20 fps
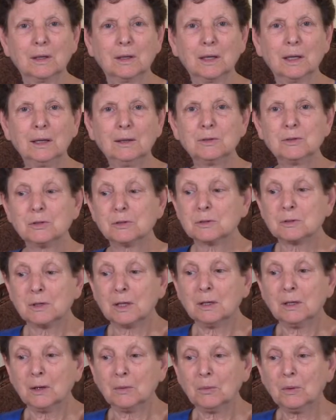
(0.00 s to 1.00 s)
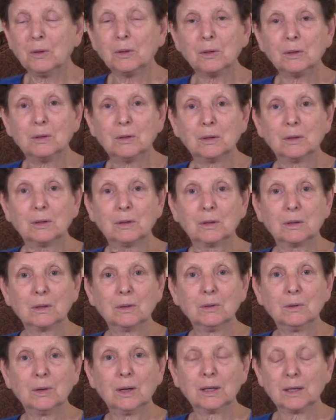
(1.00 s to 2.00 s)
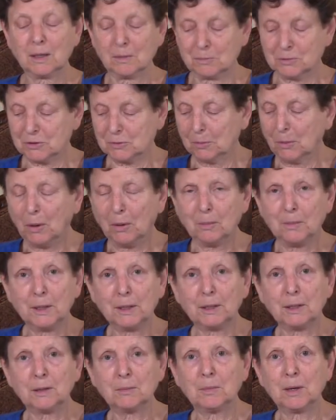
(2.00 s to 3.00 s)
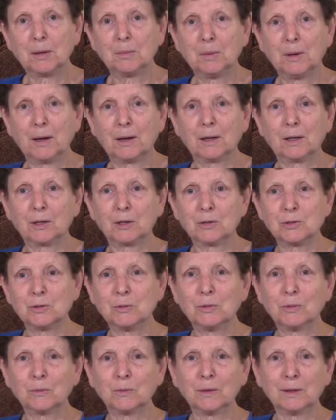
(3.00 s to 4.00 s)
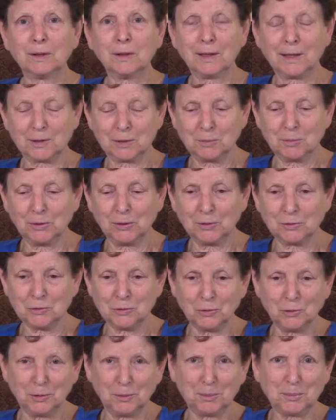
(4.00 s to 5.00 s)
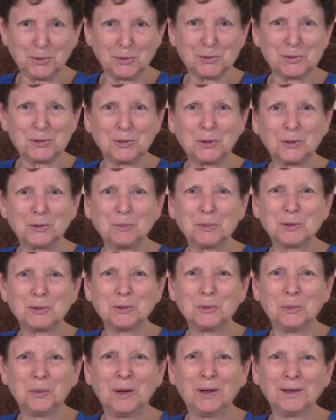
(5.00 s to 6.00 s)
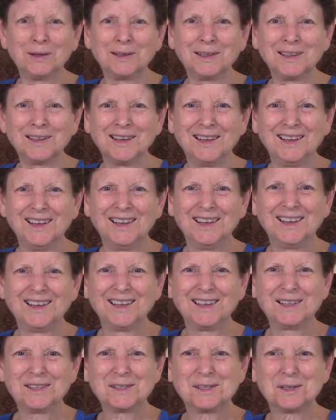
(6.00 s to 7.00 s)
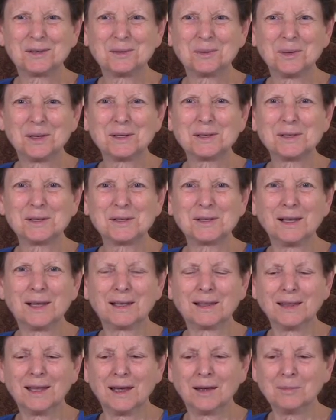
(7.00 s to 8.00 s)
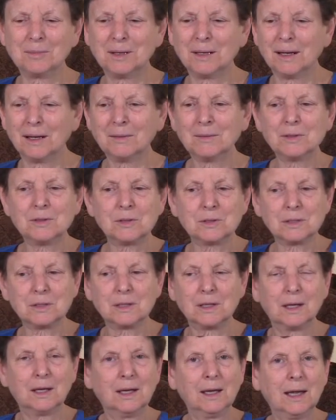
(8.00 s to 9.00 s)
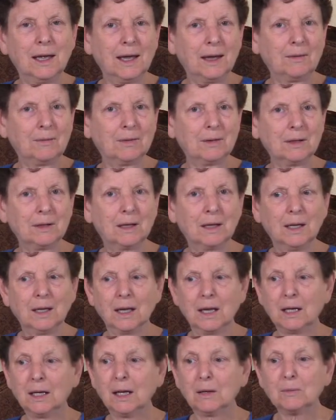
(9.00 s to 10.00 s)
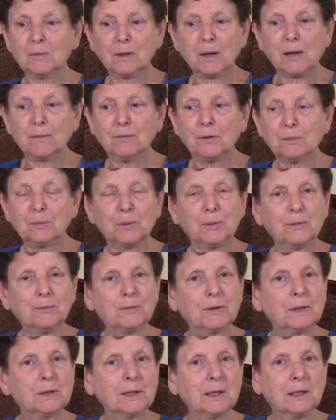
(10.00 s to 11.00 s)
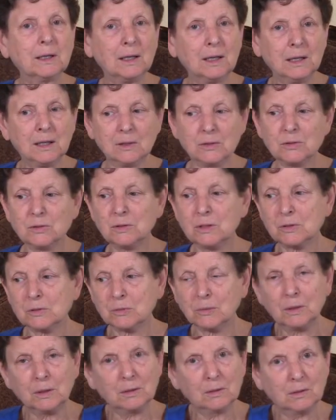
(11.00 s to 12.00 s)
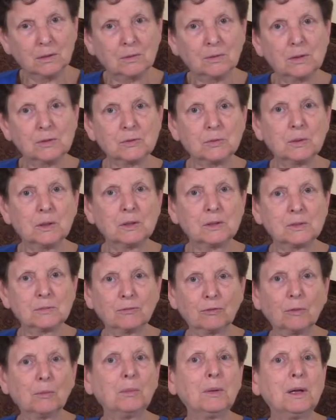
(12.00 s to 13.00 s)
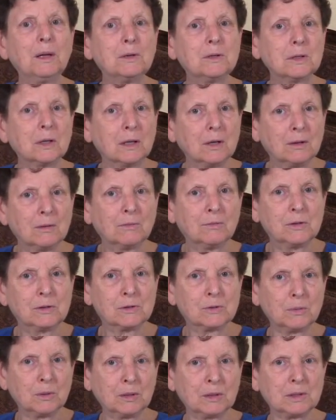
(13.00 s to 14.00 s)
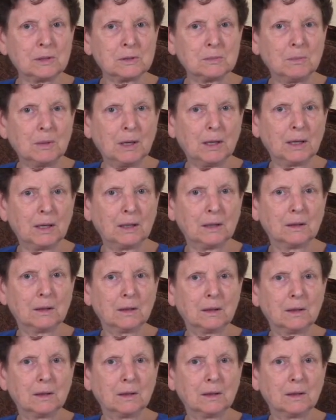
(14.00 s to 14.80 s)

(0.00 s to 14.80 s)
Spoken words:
And it's just, and I would. You know, I kept small money in my pocket because you don't really like to pull out your whole purse and open your wallet in situations like that. But I would just have it. And I felt perfectly at ease. This one is for me to give. This one is mine.